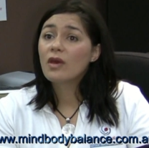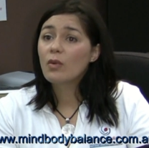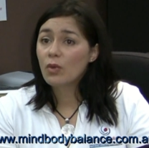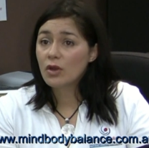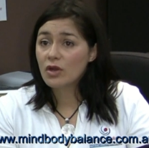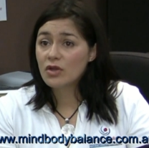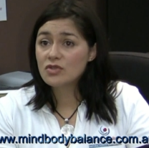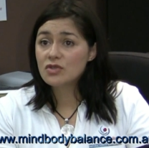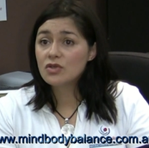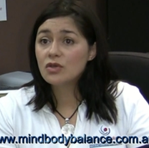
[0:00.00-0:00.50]
they
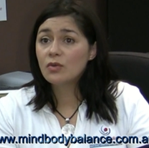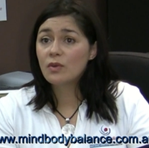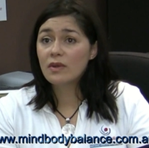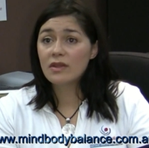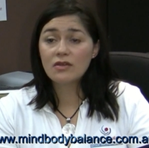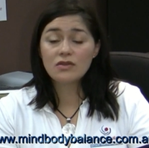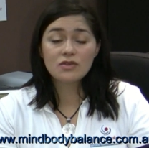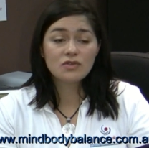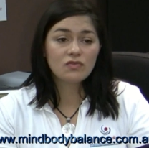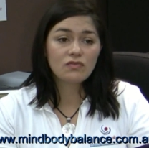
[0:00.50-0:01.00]
want to do,
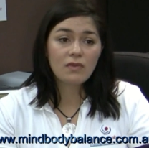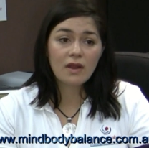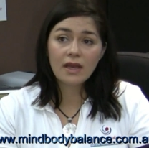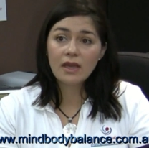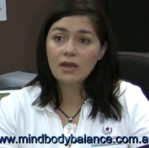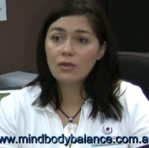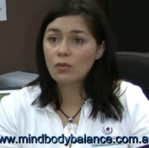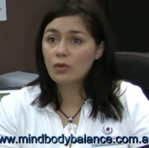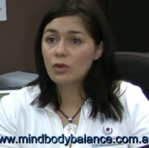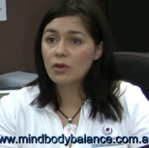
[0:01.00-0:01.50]
whether it's
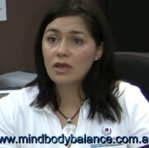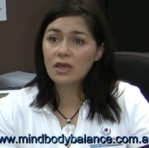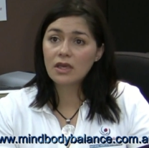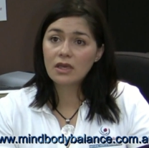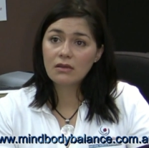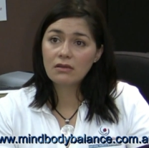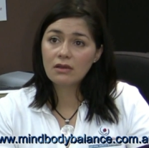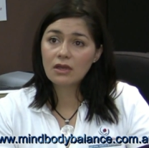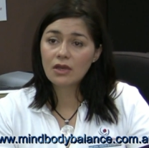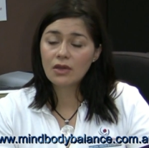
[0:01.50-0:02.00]
running,
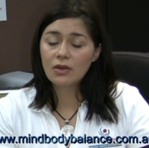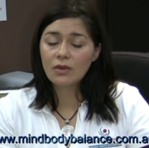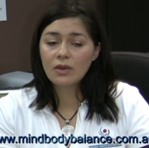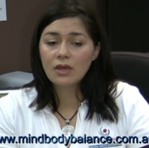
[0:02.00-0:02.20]
walking,